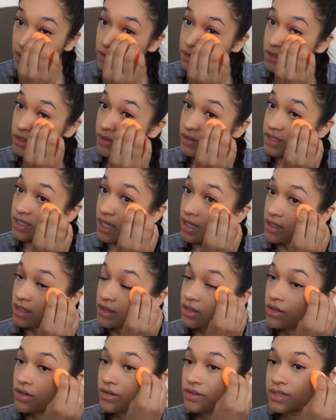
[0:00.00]
So I was telling
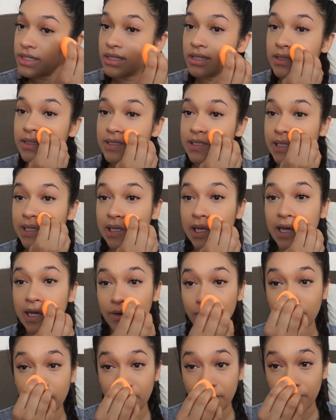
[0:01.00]
the girls at the
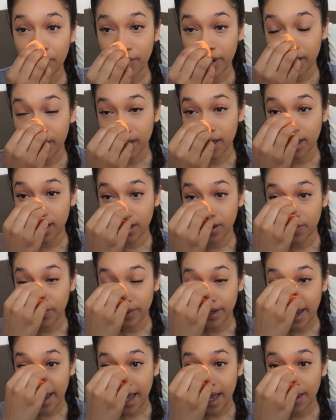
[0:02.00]
salon where I work
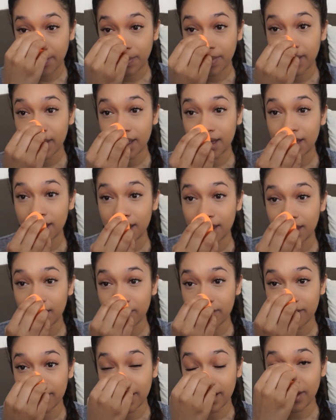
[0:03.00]
what happened, and they
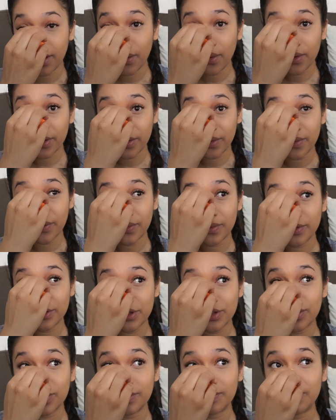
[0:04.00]
were like, oh, you
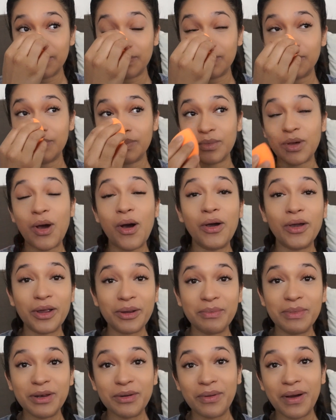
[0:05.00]
should call
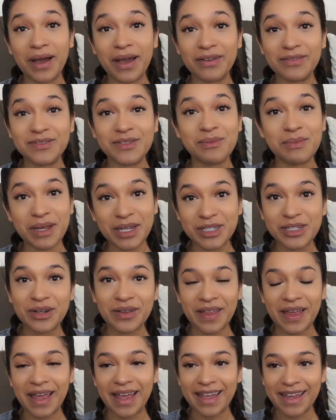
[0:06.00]
your midwife to make sure
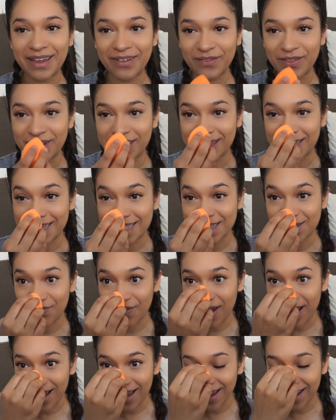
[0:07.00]
that everything's
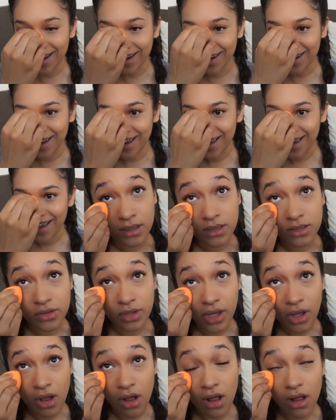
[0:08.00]
fine.
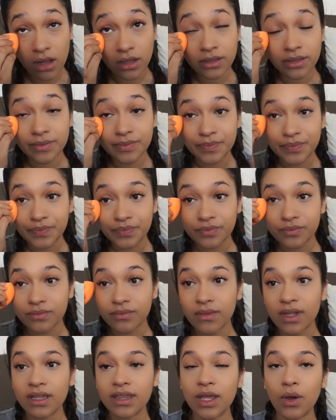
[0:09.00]
So I called.
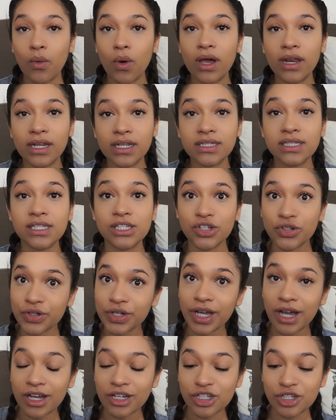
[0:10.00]
They wanted to
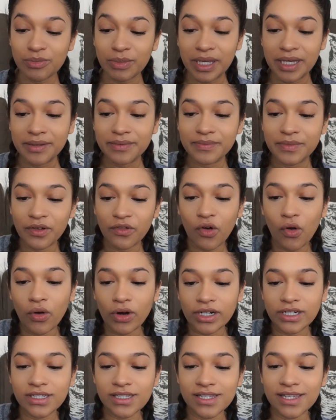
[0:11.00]
triage me, of
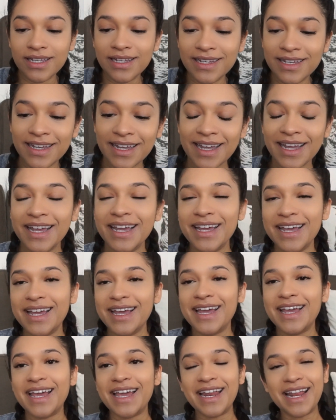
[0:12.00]
course,
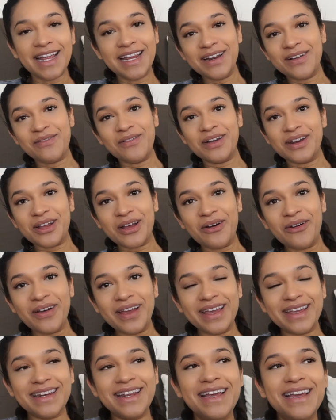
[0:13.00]
and I didn't want to go
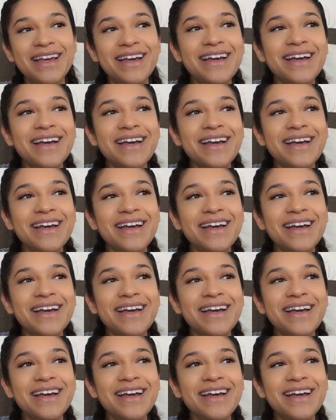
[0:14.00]
in.